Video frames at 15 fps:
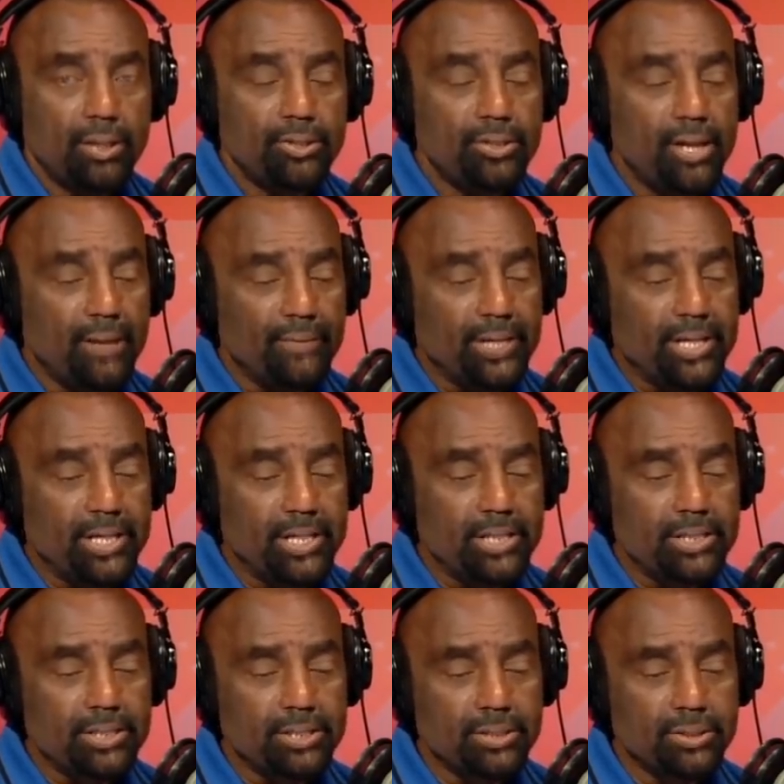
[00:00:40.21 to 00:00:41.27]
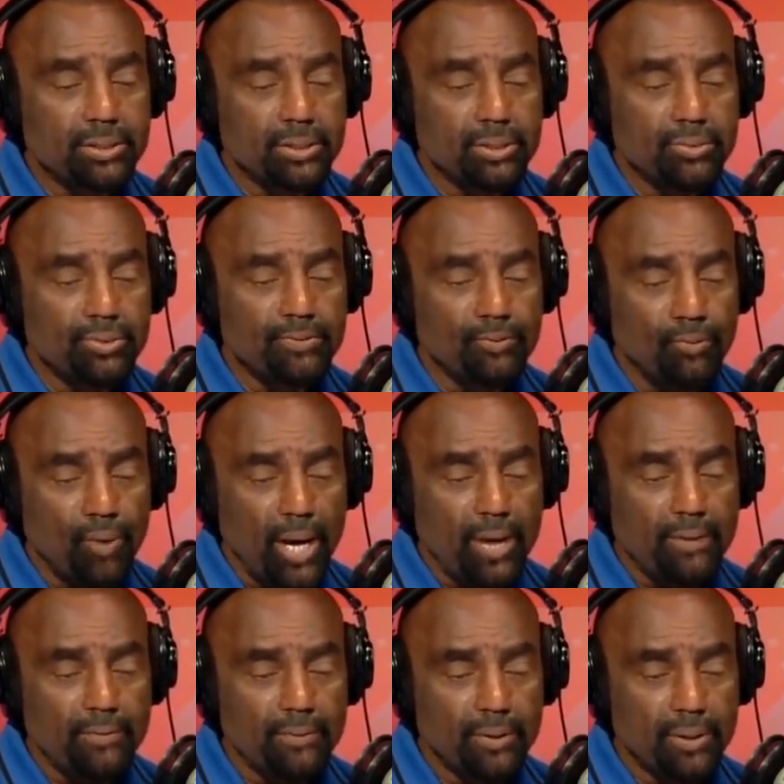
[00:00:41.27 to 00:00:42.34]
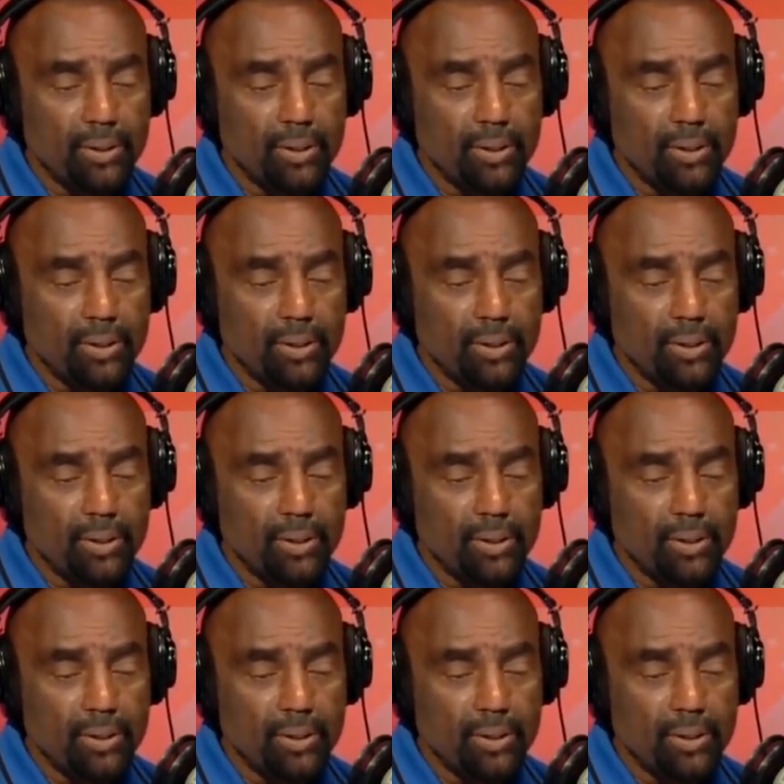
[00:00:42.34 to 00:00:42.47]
Do you have kids with your wife?